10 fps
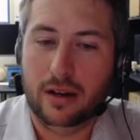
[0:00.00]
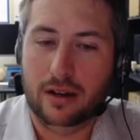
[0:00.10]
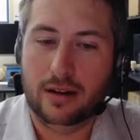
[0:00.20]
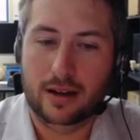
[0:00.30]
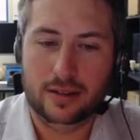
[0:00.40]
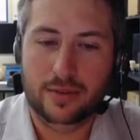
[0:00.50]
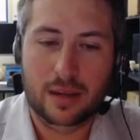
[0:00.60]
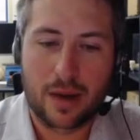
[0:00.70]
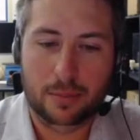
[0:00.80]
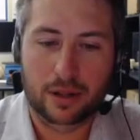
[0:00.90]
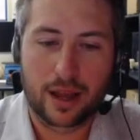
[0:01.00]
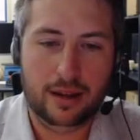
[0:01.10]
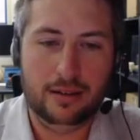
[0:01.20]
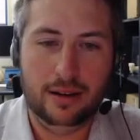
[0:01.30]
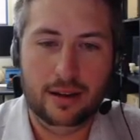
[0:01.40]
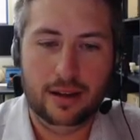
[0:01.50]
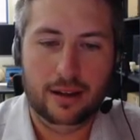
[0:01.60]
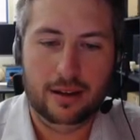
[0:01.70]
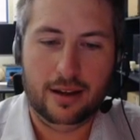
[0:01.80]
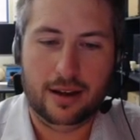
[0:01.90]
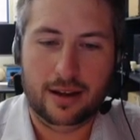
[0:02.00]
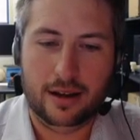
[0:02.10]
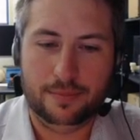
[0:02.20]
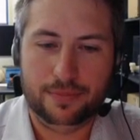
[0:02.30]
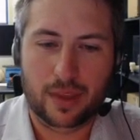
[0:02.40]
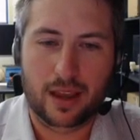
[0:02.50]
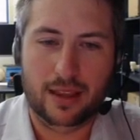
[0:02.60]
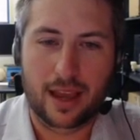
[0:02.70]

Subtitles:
it's a VMAT plan. And